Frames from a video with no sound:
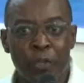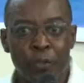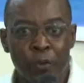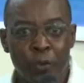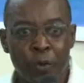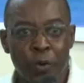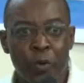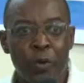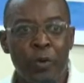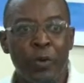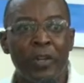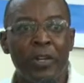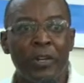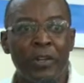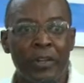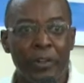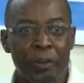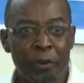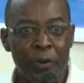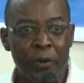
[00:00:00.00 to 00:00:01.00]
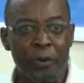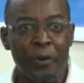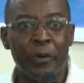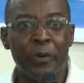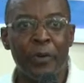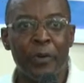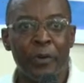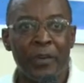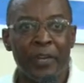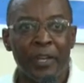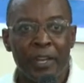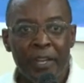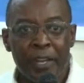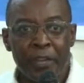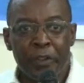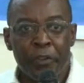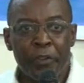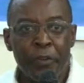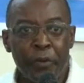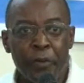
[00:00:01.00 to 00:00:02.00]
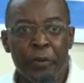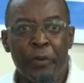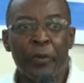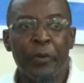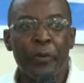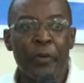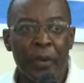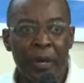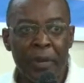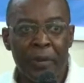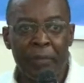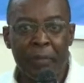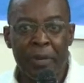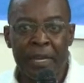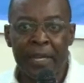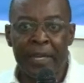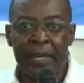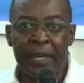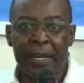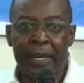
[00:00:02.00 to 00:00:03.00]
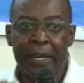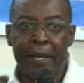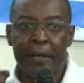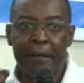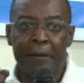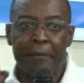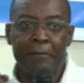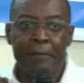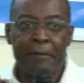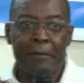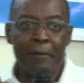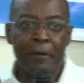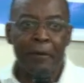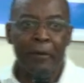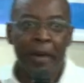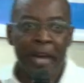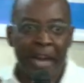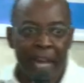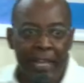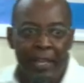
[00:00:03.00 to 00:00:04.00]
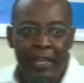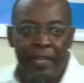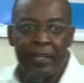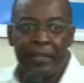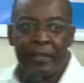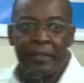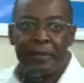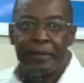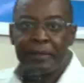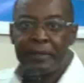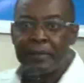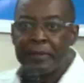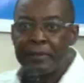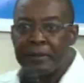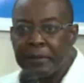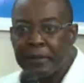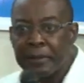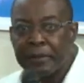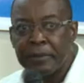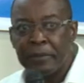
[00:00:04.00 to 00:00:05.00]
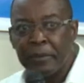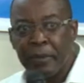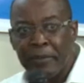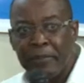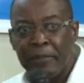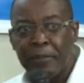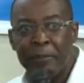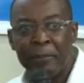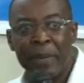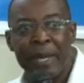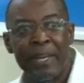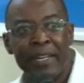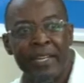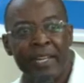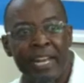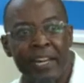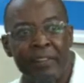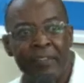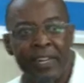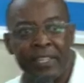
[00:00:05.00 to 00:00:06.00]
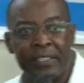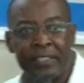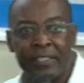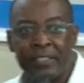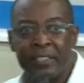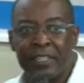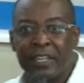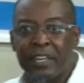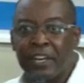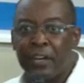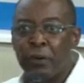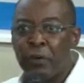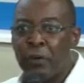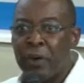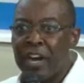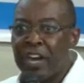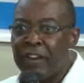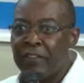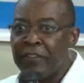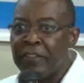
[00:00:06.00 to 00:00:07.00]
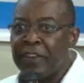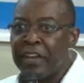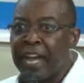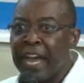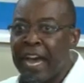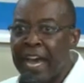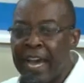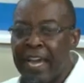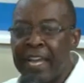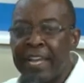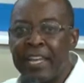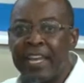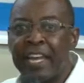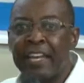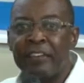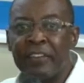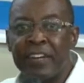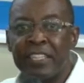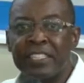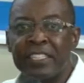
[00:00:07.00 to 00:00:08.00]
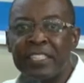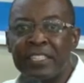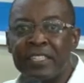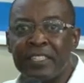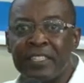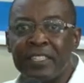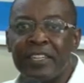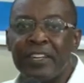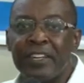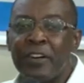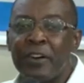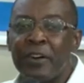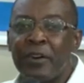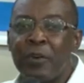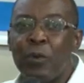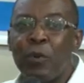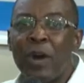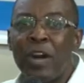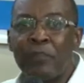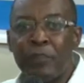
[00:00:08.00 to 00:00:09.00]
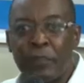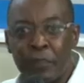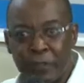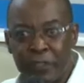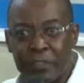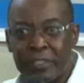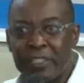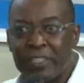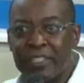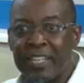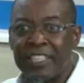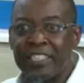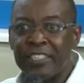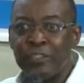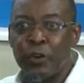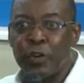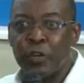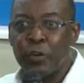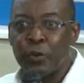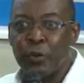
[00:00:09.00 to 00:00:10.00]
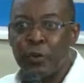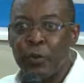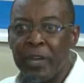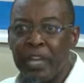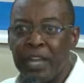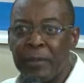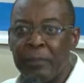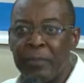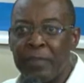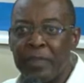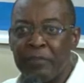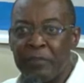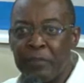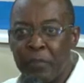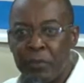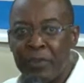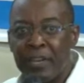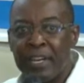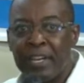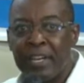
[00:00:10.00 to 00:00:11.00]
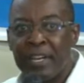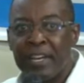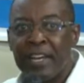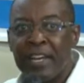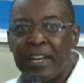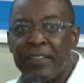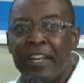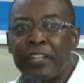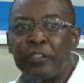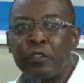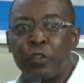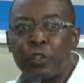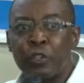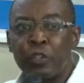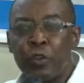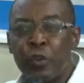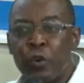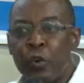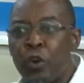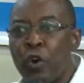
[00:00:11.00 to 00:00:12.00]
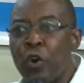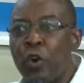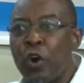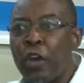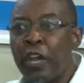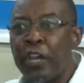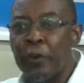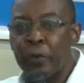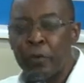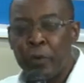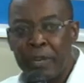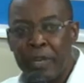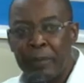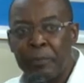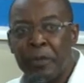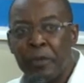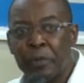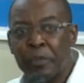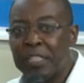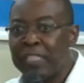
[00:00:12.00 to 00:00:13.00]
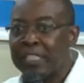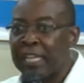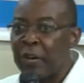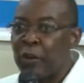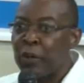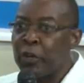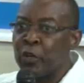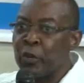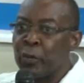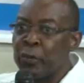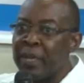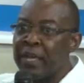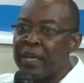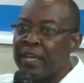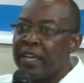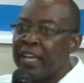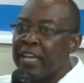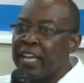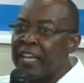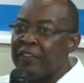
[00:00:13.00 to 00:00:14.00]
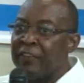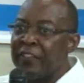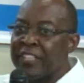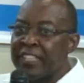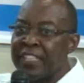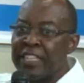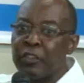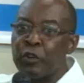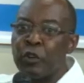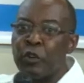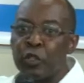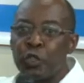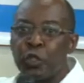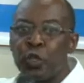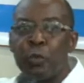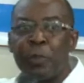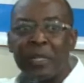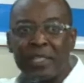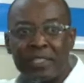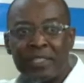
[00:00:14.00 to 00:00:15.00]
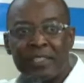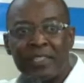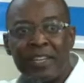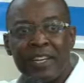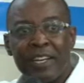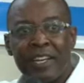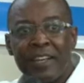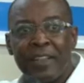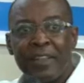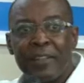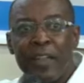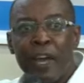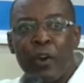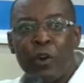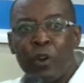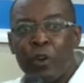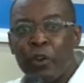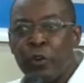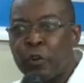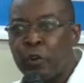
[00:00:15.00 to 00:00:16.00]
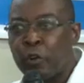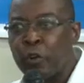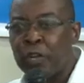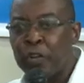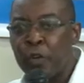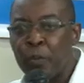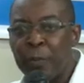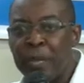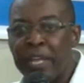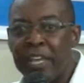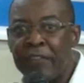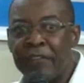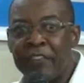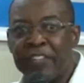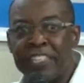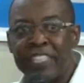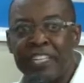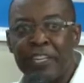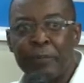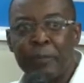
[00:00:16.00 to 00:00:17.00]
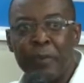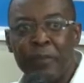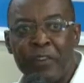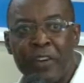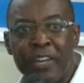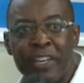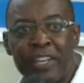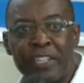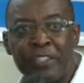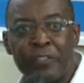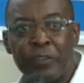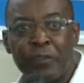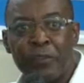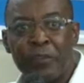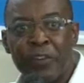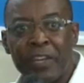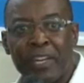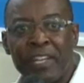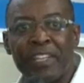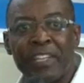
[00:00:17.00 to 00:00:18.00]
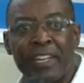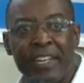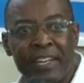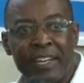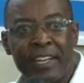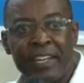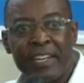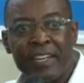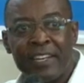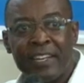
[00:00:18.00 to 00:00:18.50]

to school, you know. So you are bringing, you have planned in advance to have a highly advanced workforce that is going to help in the future, that's also going to help, because these are going to be efficient consumers. They're going not only to be efficient providers of healthcare,